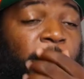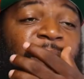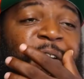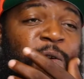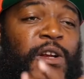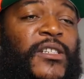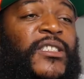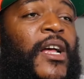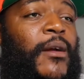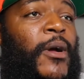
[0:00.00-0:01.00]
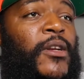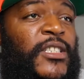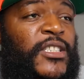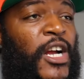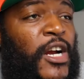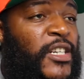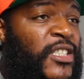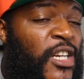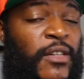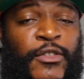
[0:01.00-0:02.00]
Man, real talk, bro. These dirty,
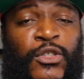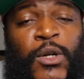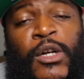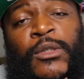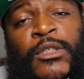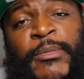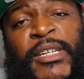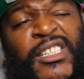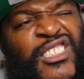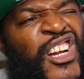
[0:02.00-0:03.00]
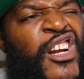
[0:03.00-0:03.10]
selfish roads, man.